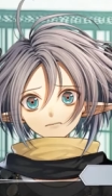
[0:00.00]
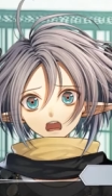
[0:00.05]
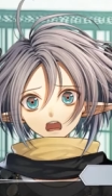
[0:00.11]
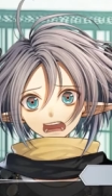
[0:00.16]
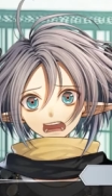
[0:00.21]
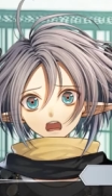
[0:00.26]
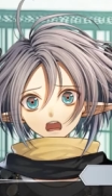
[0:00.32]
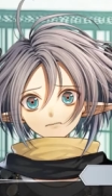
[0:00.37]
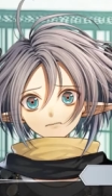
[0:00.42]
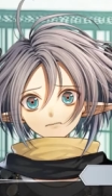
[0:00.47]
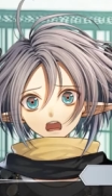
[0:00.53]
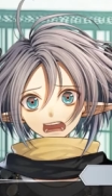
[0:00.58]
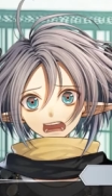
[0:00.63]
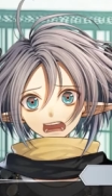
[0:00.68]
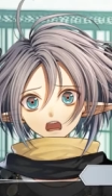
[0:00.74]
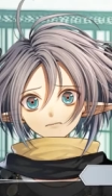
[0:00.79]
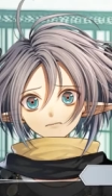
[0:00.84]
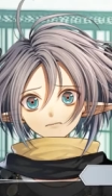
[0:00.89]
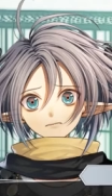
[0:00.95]
it's even more
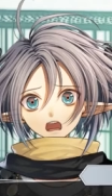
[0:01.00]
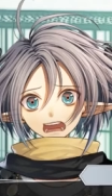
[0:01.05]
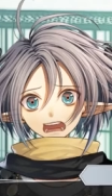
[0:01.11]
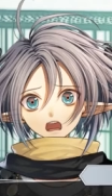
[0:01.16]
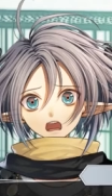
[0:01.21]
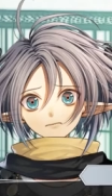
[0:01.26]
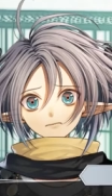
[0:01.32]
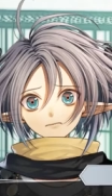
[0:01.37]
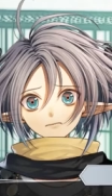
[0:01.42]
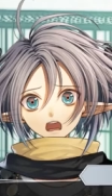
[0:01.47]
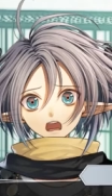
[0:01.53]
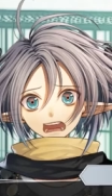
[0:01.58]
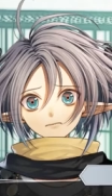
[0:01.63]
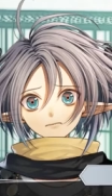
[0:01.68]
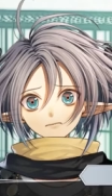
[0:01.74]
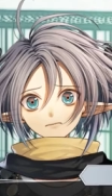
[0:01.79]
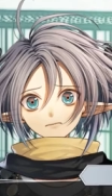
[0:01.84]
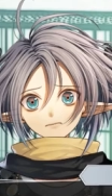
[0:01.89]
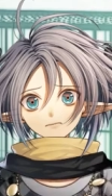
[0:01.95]
annoying and scary for
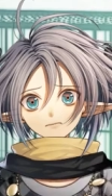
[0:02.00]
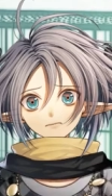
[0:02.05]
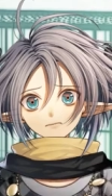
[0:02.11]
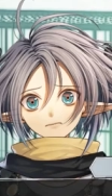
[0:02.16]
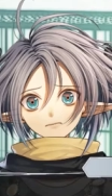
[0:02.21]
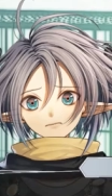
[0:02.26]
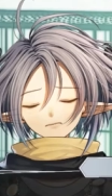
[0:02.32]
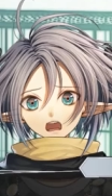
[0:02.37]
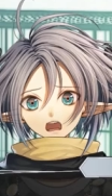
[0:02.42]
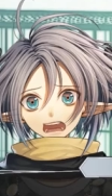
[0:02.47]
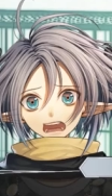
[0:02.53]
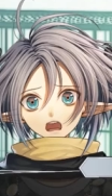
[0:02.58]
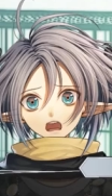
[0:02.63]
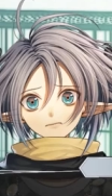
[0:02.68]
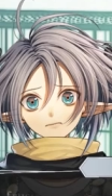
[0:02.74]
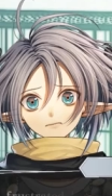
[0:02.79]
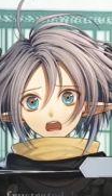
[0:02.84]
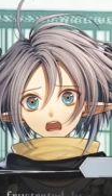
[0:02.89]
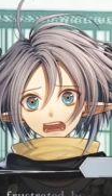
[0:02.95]
you.
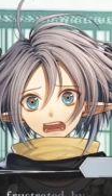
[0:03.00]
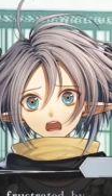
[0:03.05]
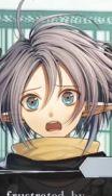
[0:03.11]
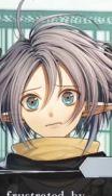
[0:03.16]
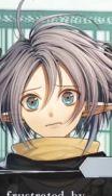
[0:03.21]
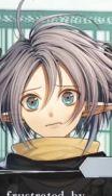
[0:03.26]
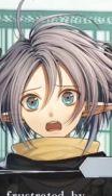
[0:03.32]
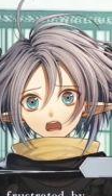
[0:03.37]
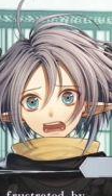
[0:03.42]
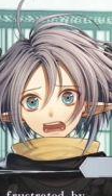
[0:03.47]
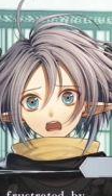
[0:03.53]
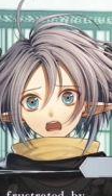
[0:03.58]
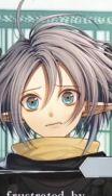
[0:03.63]
I've never